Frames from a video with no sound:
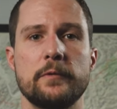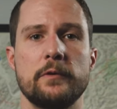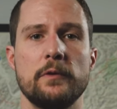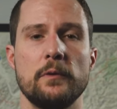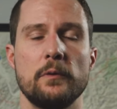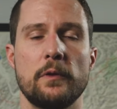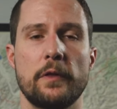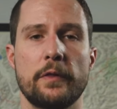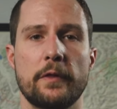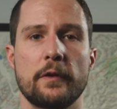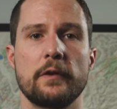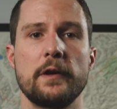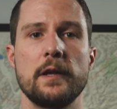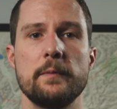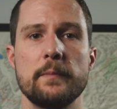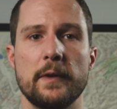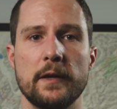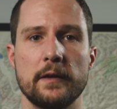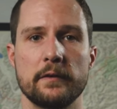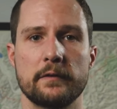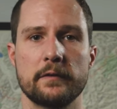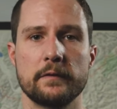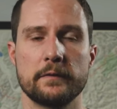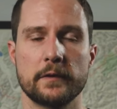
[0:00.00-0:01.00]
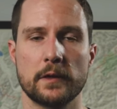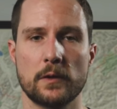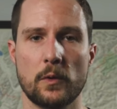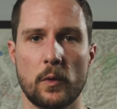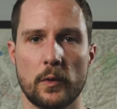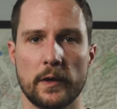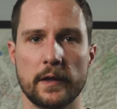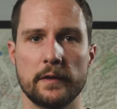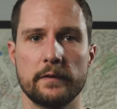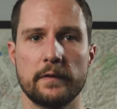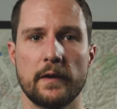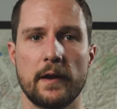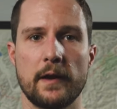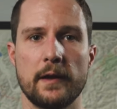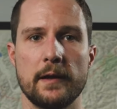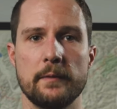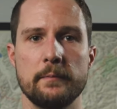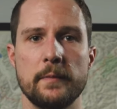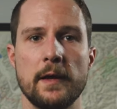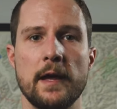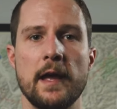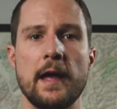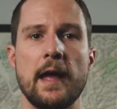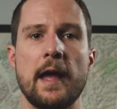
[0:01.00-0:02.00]
to thirty minutes of recording
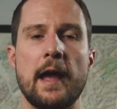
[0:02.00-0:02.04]
time